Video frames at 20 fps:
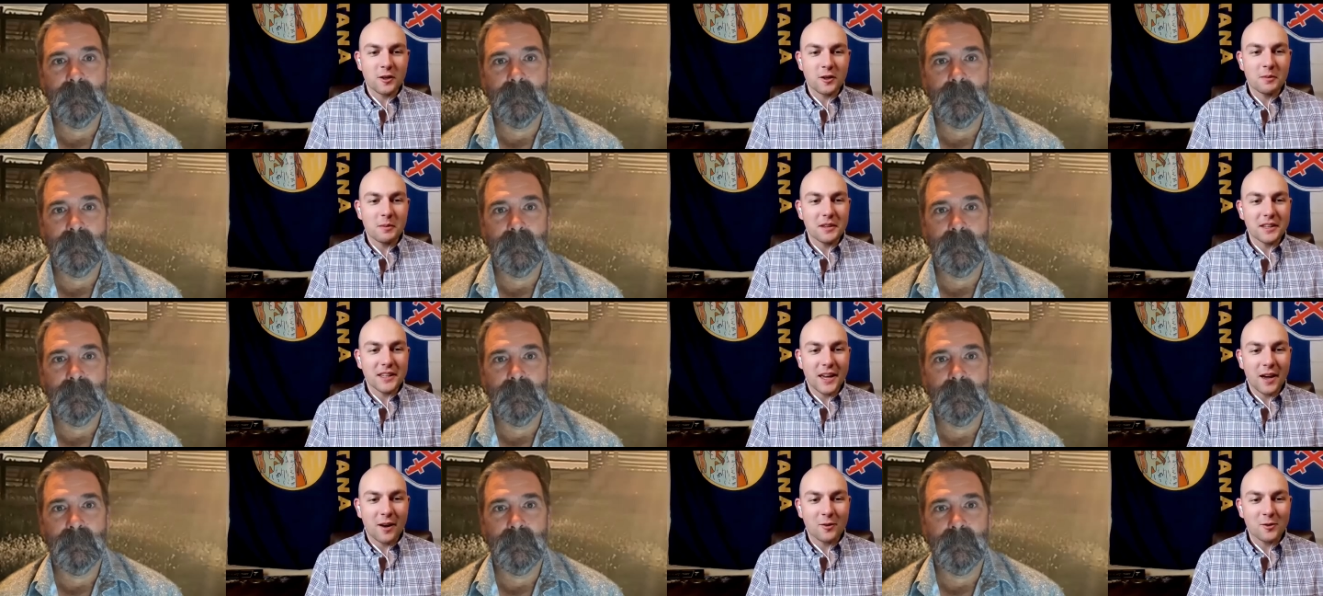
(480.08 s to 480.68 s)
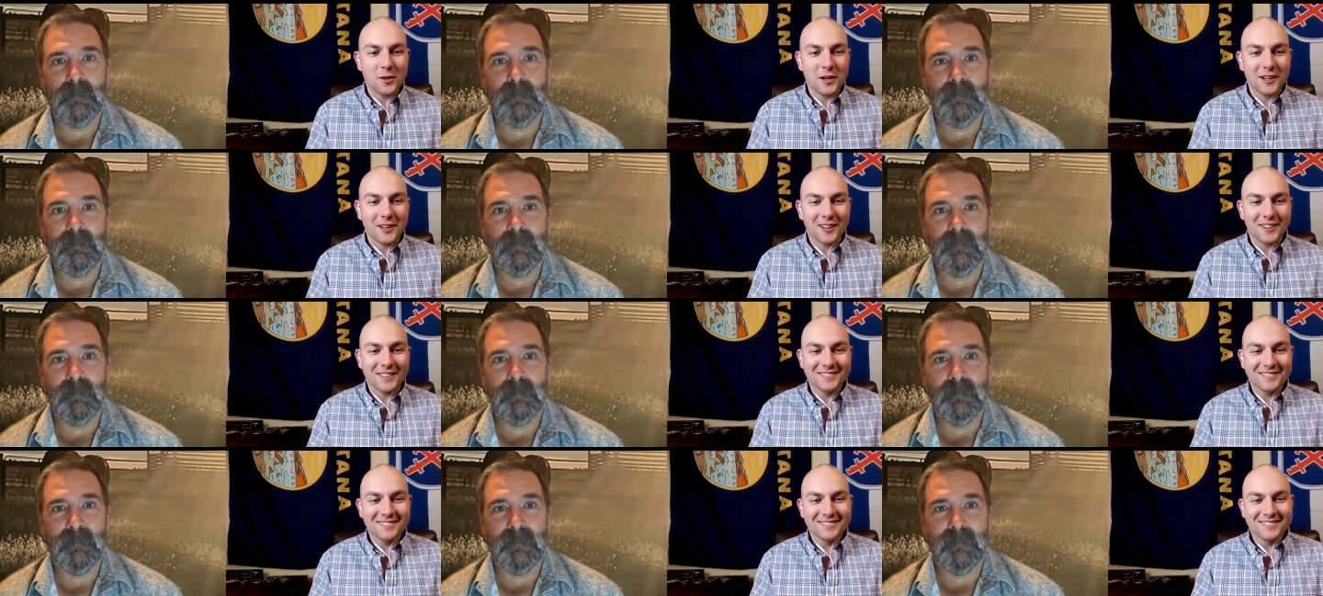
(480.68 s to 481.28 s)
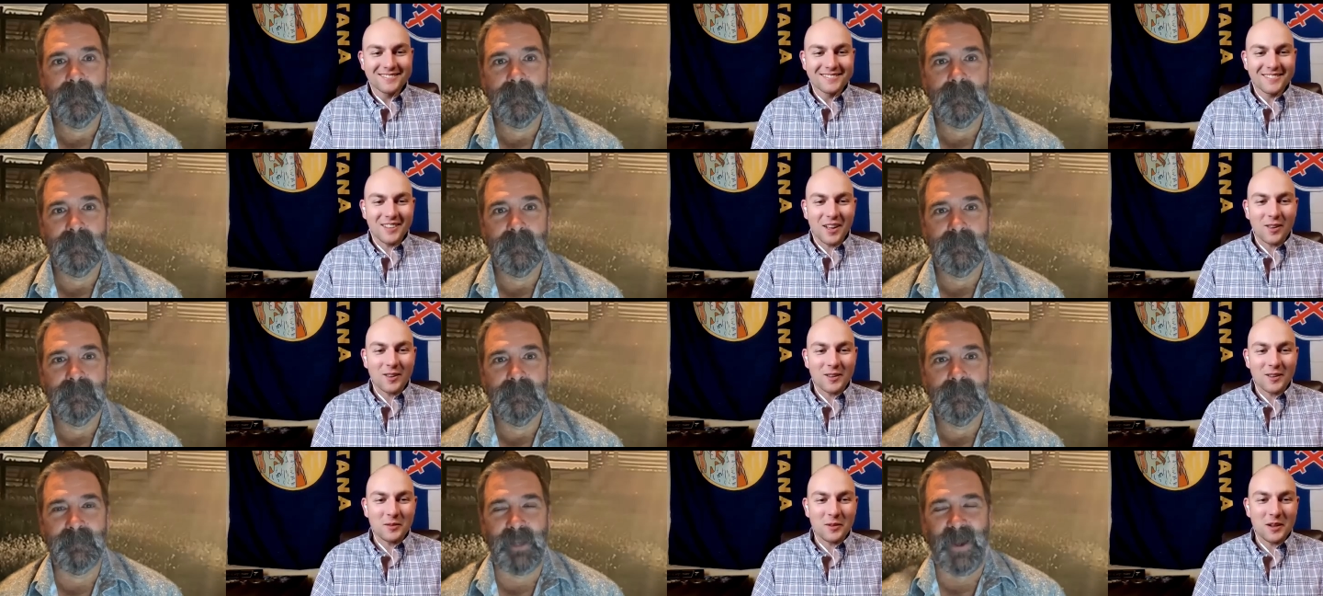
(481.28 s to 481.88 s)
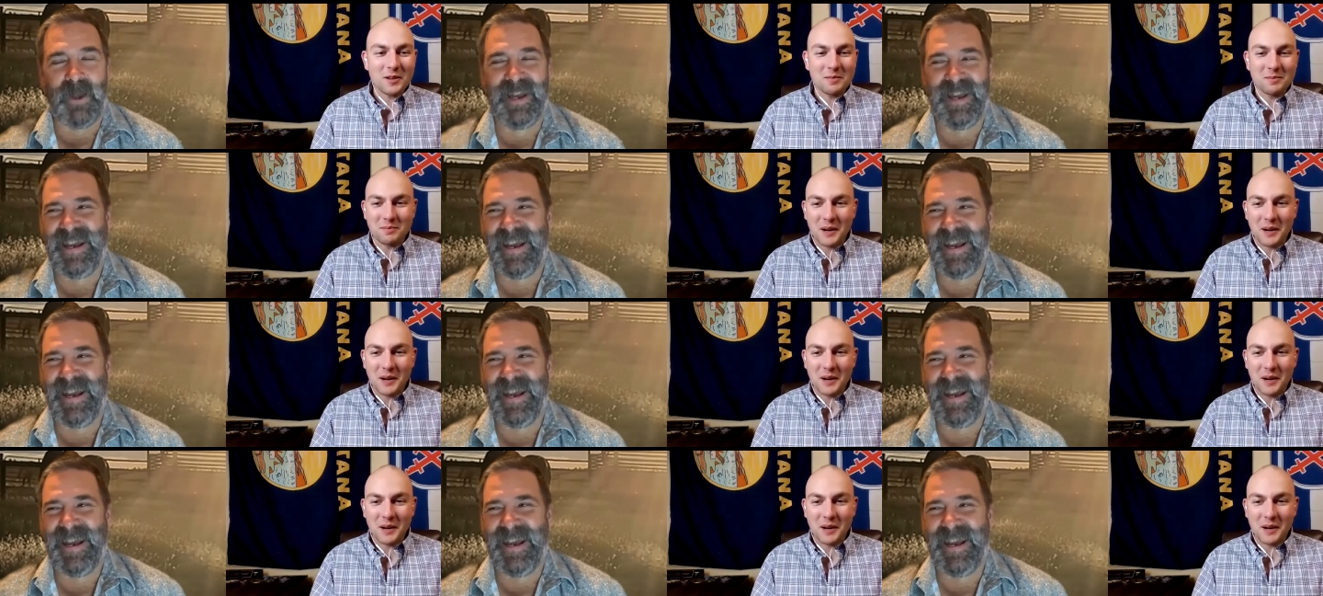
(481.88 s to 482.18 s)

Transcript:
Speaker 1: journeyman cow trainer all in one.